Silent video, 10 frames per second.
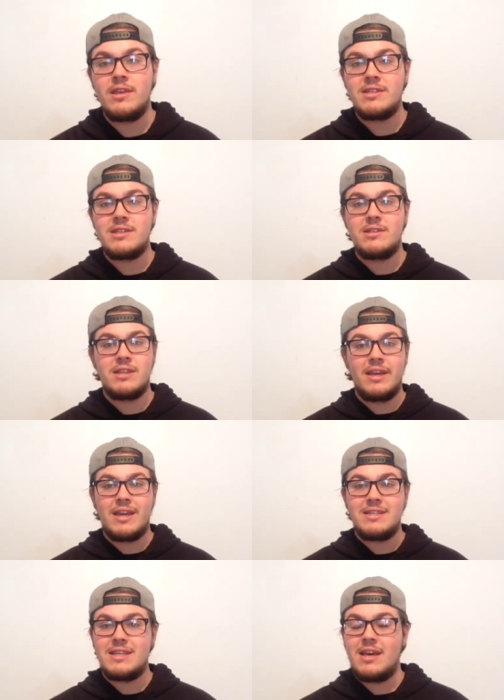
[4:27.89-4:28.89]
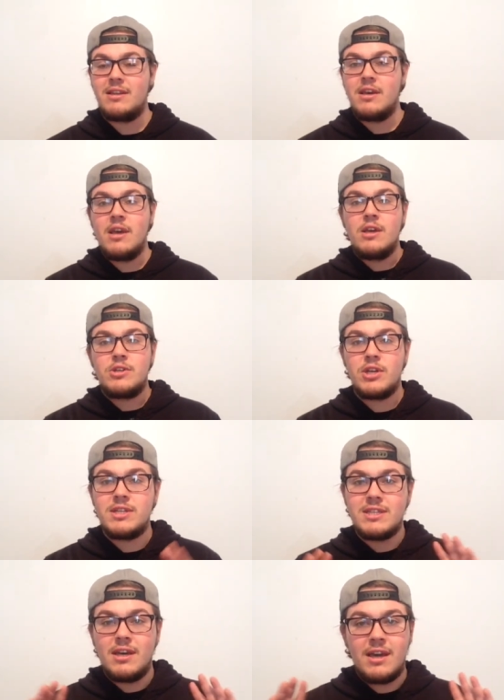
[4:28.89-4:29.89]
This is, like I said,
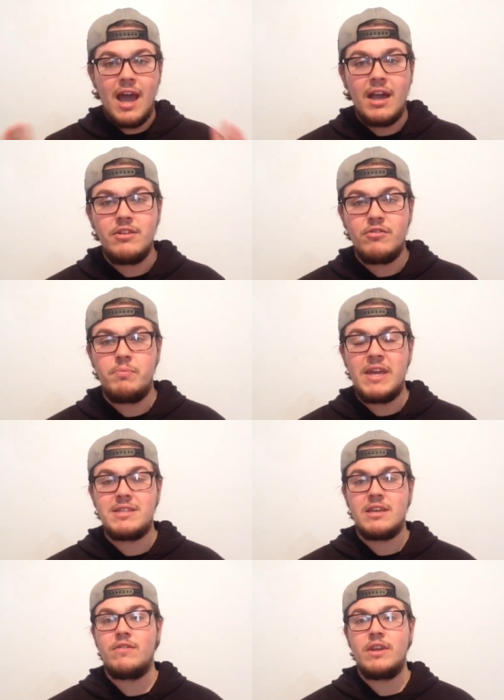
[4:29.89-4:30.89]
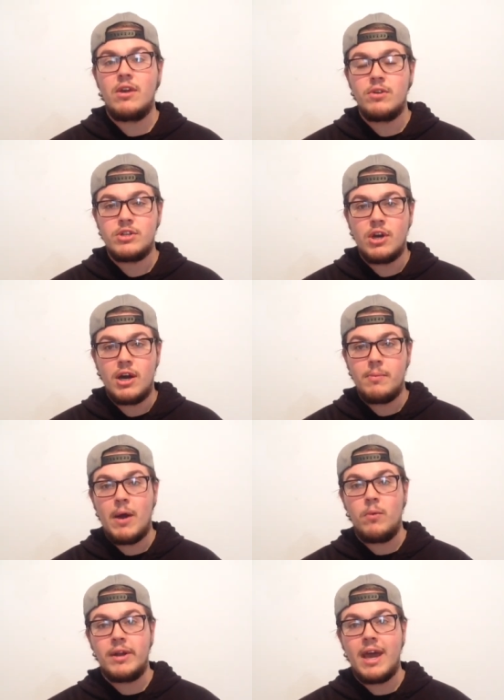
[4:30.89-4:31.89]
just a kind of basic video to talk
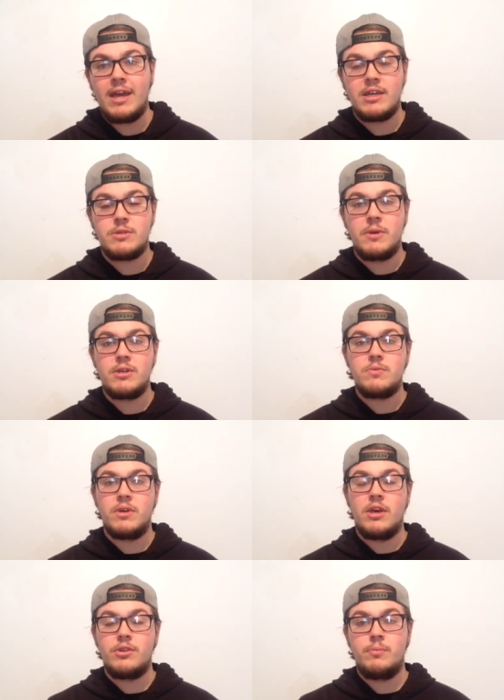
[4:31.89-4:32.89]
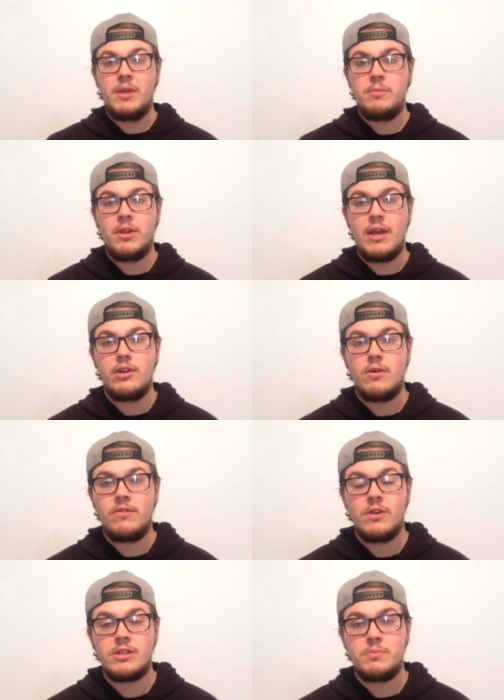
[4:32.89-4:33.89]
about what I experienced, what other people I know
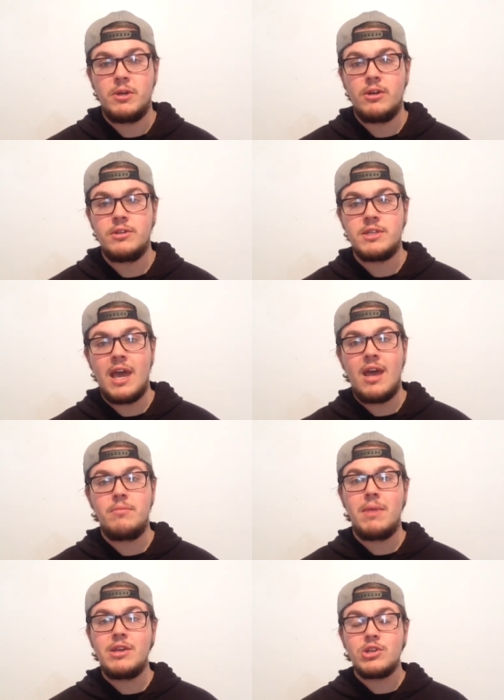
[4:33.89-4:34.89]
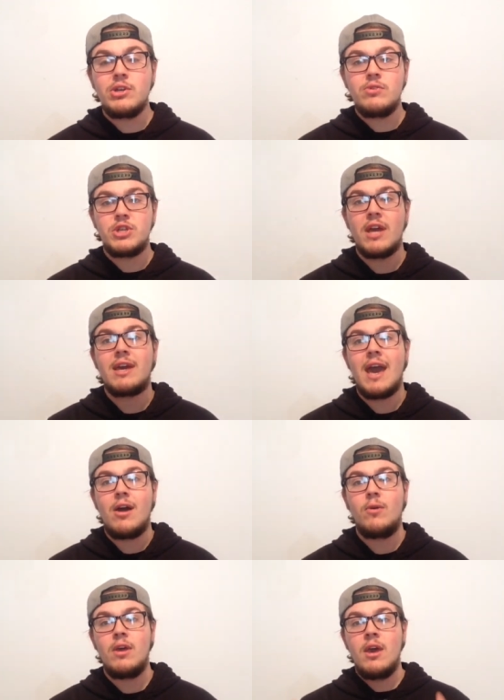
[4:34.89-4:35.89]
have experienced, and make sure you check
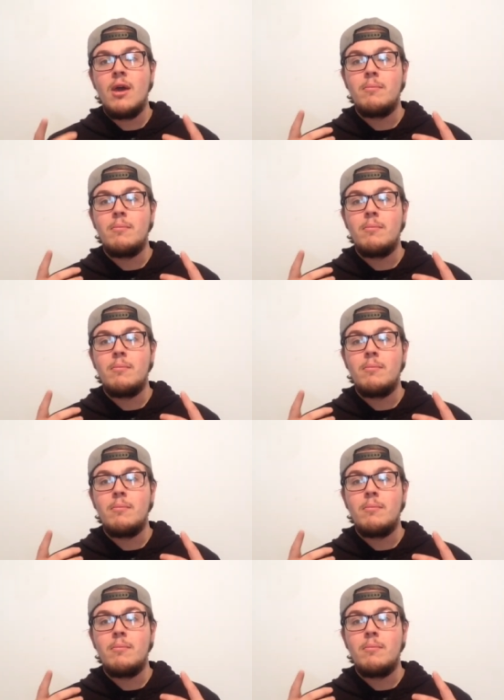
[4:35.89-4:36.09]
out